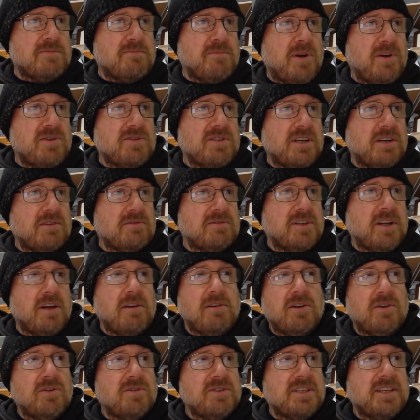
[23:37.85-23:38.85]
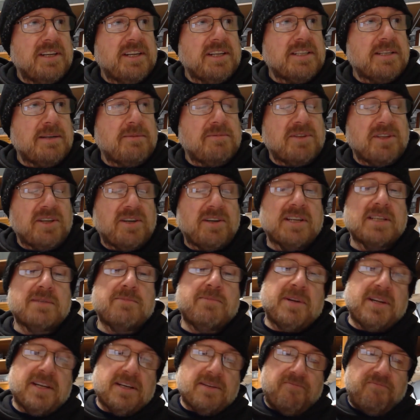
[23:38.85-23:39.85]
Most hold no loyalty except to the highest
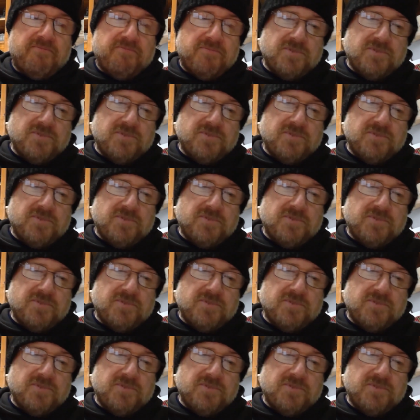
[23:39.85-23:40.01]
bidder.